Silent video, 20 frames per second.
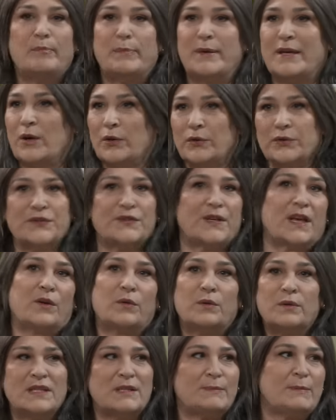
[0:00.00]

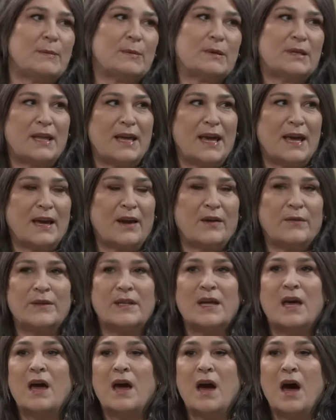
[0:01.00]
Beyonce, all these people that they hang out
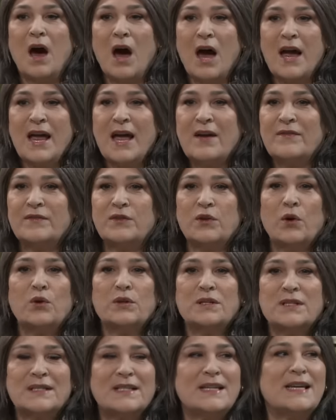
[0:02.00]
with. I have
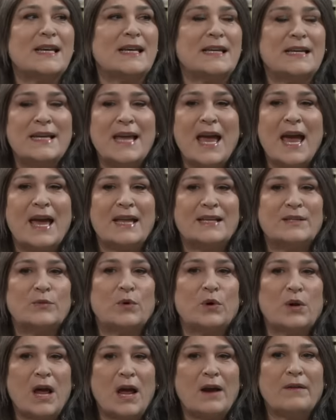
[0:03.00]
not seen yet
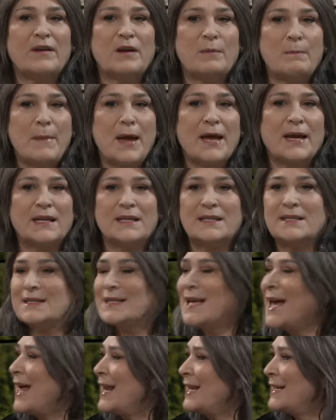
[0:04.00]
what Harry and Meghan's
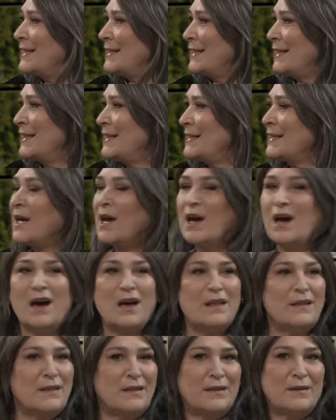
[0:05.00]
talent is,
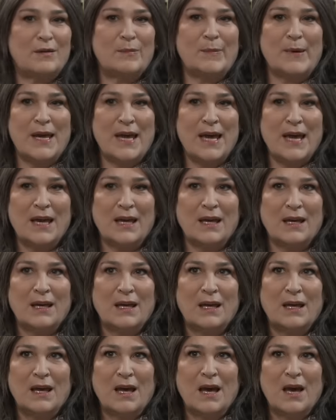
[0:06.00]
other than being